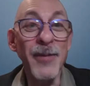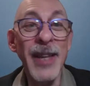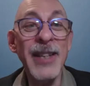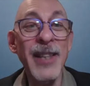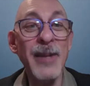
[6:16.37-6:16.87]

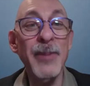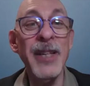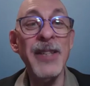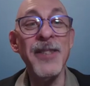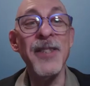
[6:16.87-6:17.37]
like a lot of
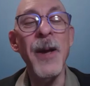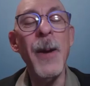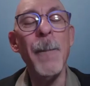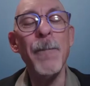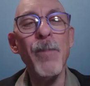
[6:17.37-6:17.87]
places.
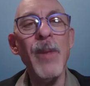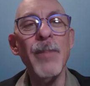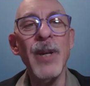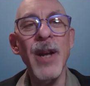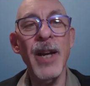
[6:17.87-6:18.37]

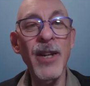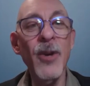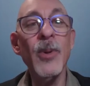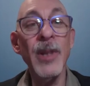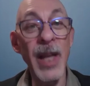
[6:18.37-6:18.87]
But I
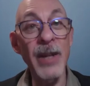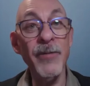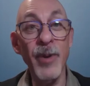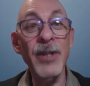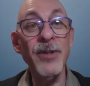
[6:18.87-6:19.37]
know a lot
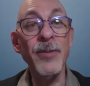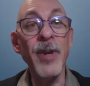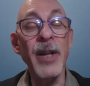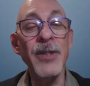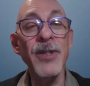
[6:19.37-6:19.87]
of
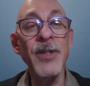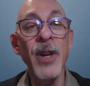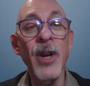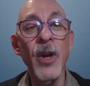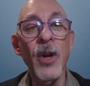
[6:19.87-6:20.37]
restaurants
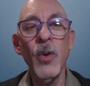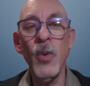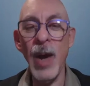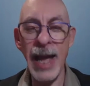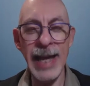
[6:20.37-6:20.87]

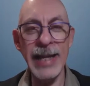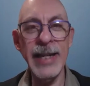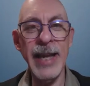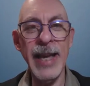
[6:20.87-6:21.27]
who had